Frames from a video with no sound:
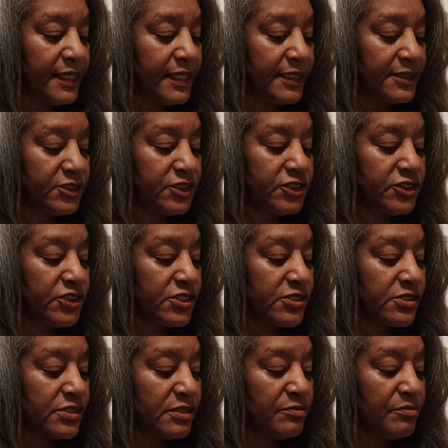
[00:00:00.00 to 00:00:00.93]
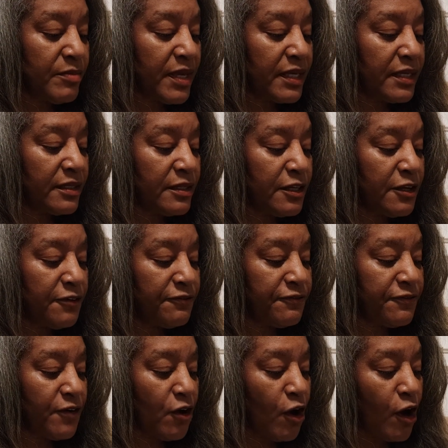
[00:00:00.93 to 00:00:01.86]
and she just couldn't make enough
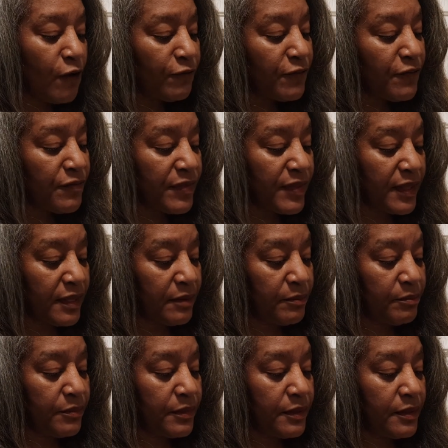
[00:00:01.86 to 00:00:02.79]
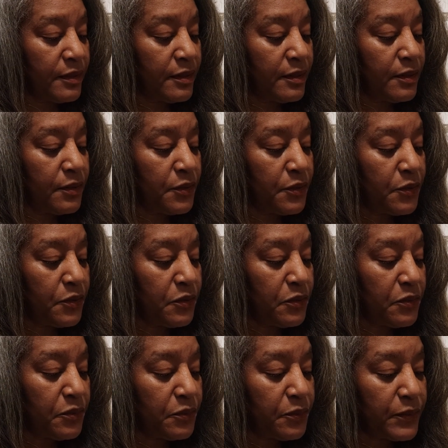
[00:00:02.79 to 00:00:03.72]
off of them.
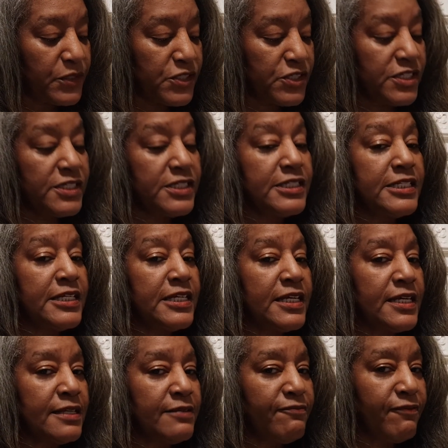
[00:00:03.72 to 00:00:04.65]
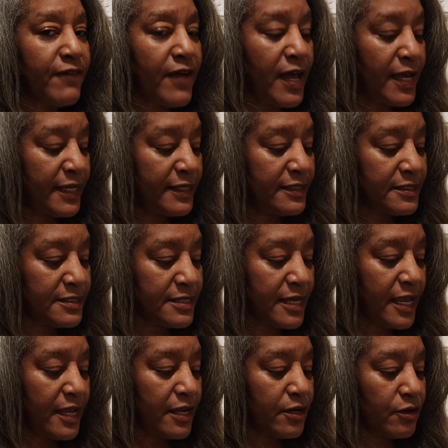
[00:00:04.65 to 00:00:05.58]
When she did find a
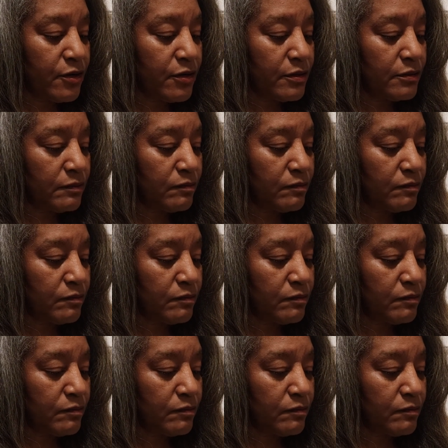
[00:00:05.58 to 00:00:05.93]
taker,